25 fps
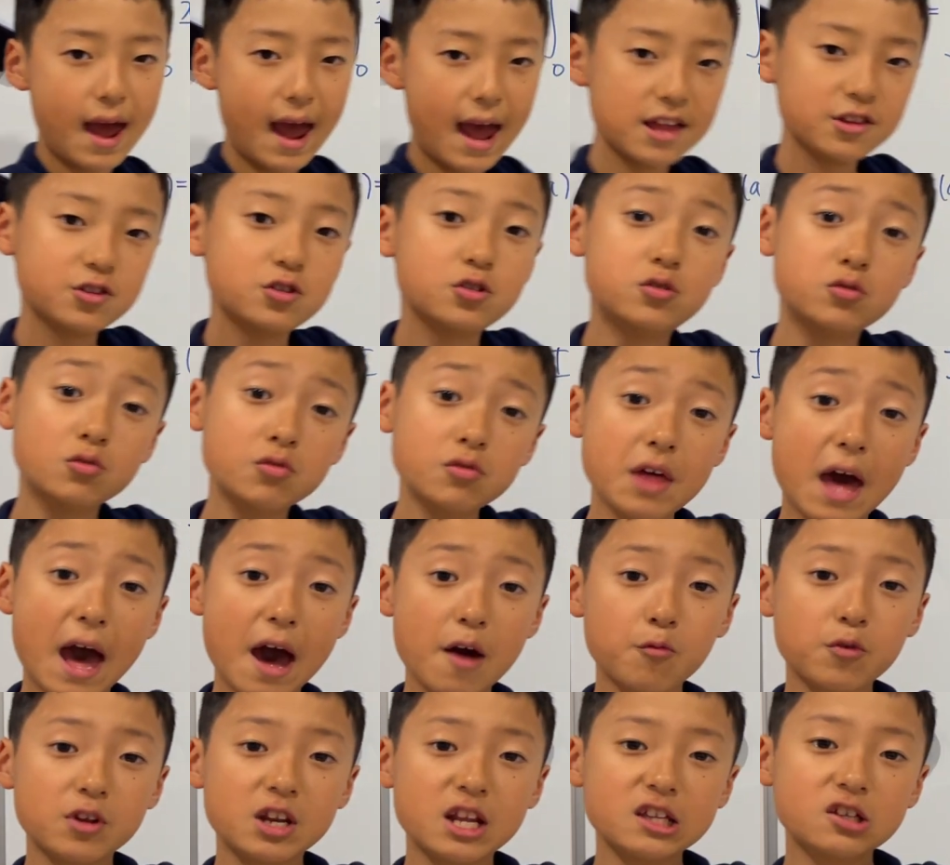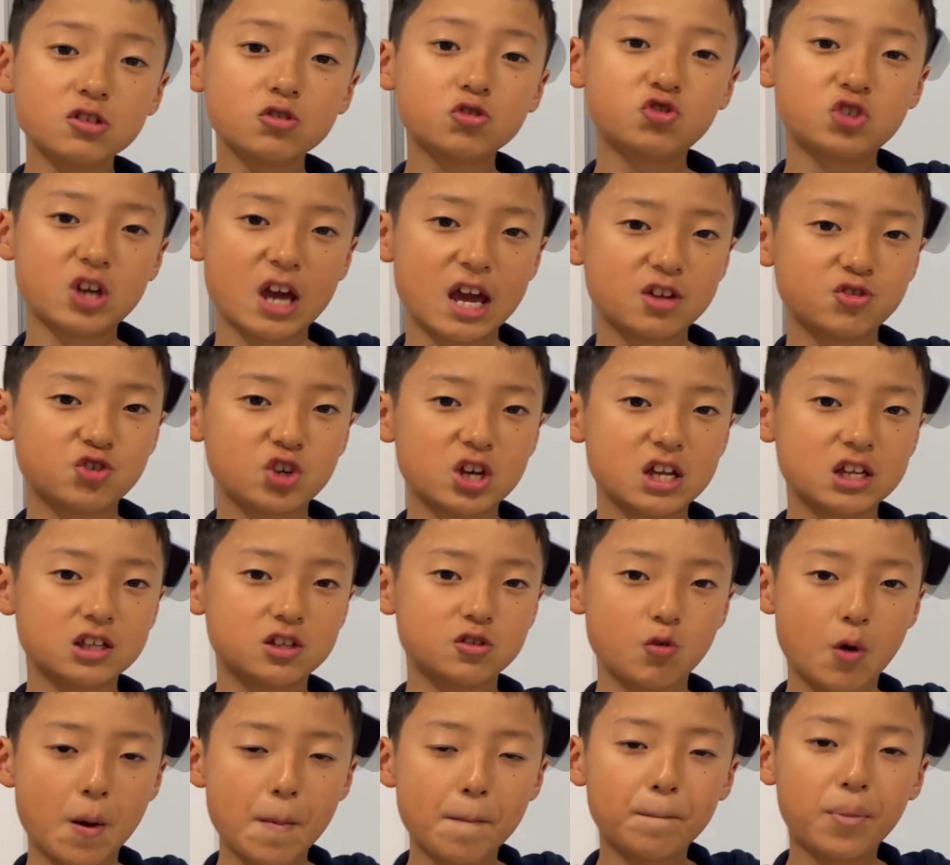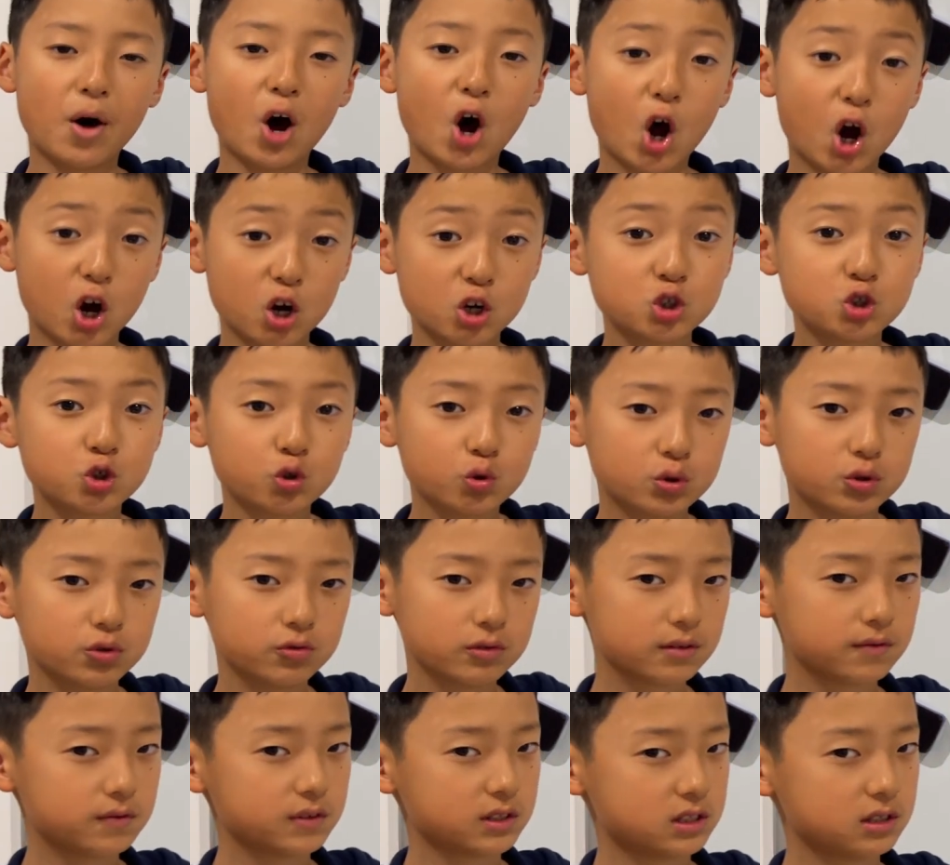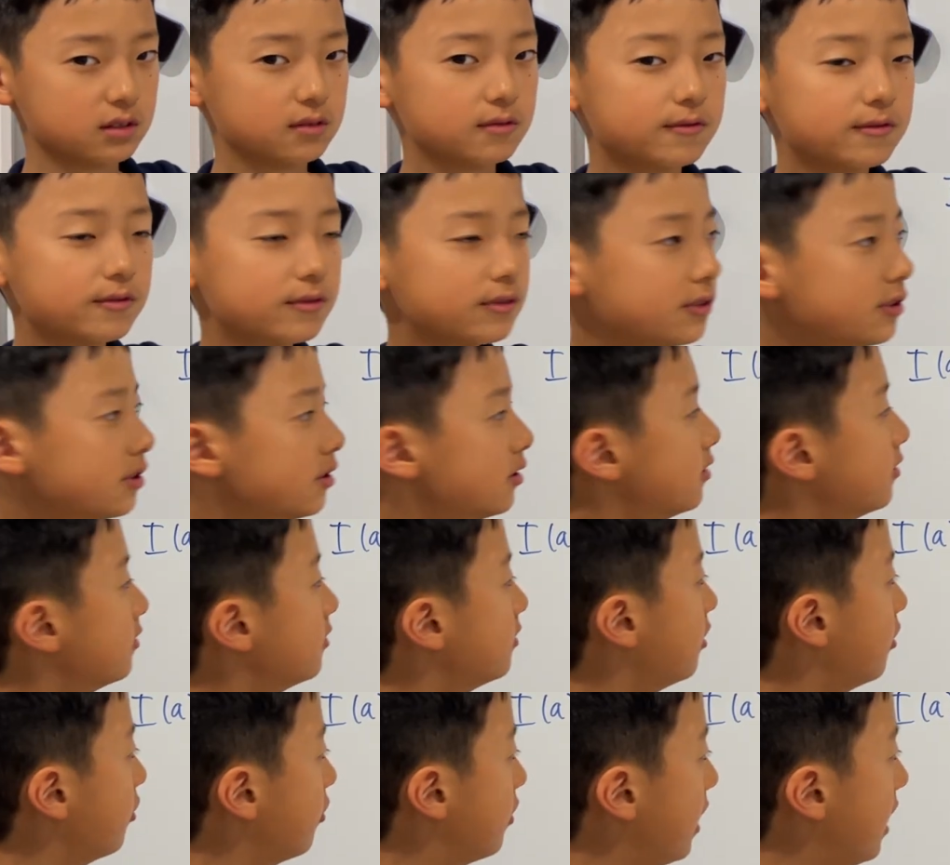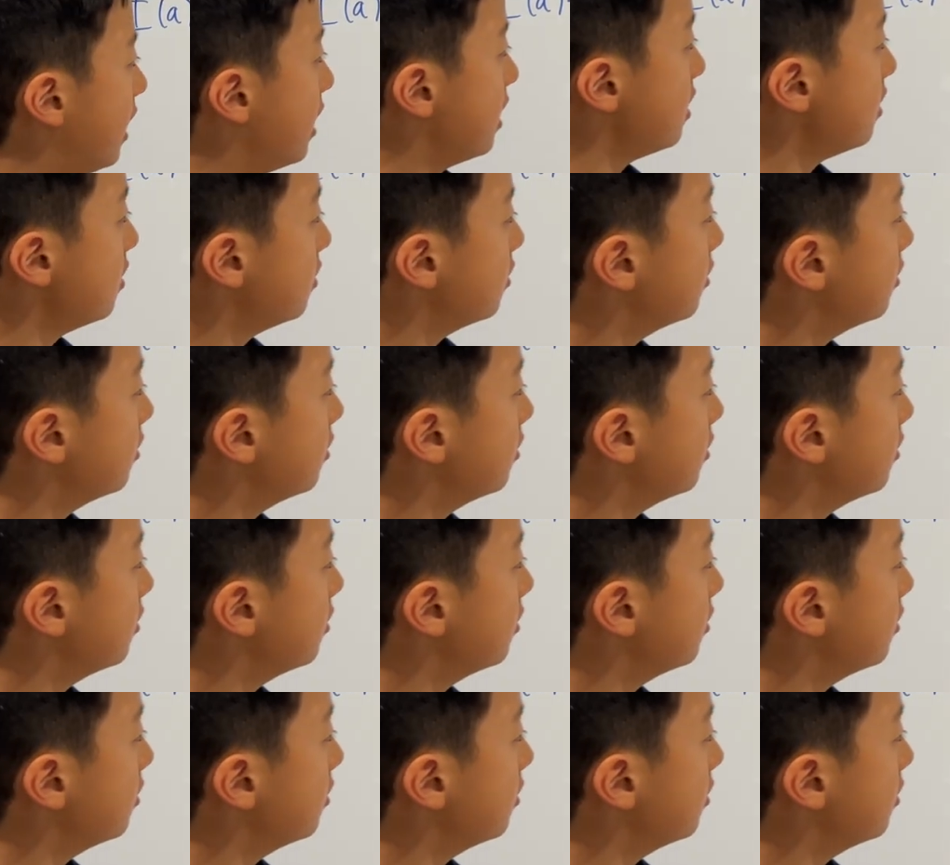And to do that, we need to change it into a partial derivative. Okay?